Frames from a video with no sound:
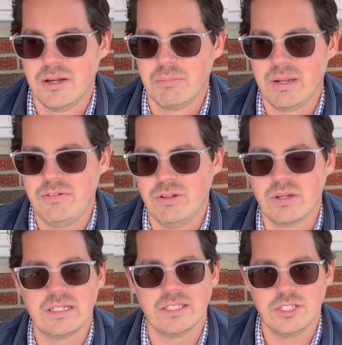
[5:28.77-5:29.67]
But if you
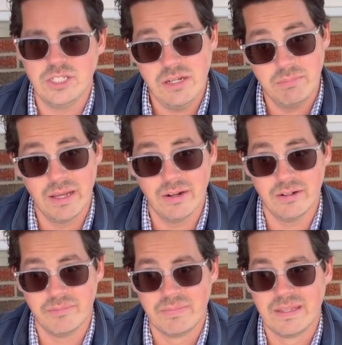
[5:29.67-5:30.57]
look at the sheet
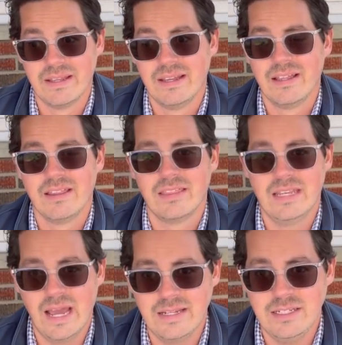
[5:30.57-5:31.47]
metal, the
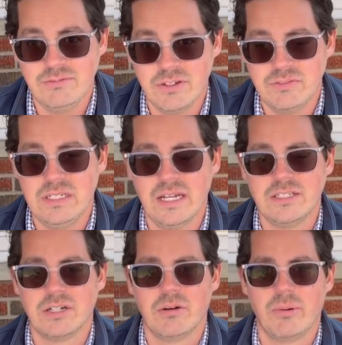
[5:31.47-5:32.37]
1959
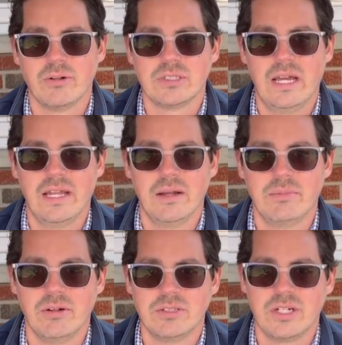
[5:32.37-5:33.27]
General Motors lineup,
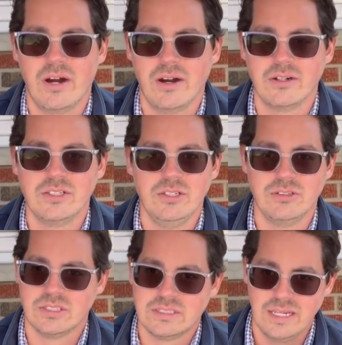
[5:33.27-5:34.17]
those cars
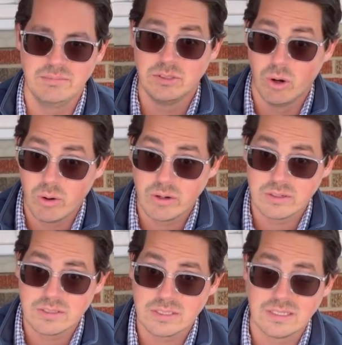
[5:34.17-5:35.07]
use the same
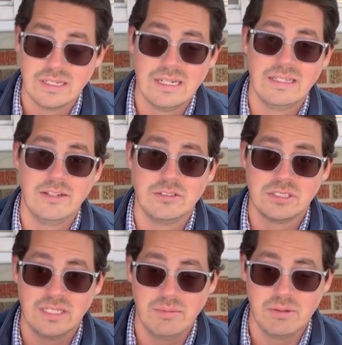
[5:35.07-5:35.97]
doors, they use the
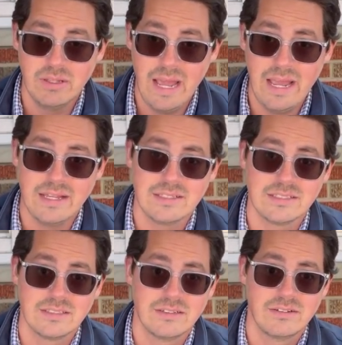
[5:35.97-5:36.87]
same
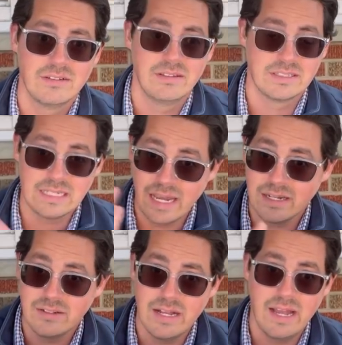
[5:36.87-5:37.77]
glass, the side
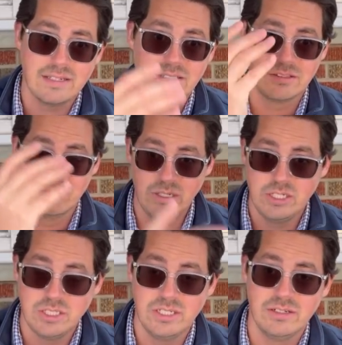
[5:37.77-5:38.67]
glass, the
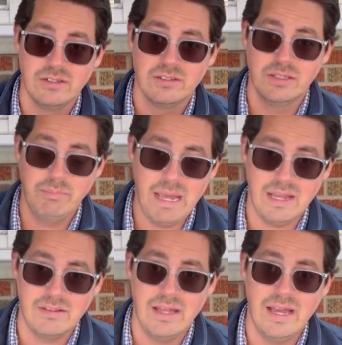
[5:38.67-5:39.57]
windshield, the
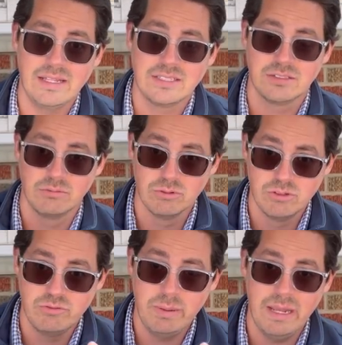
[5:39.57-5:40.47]
back glass, the
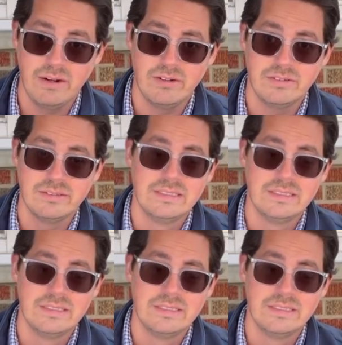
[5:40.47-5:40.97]
roof panel.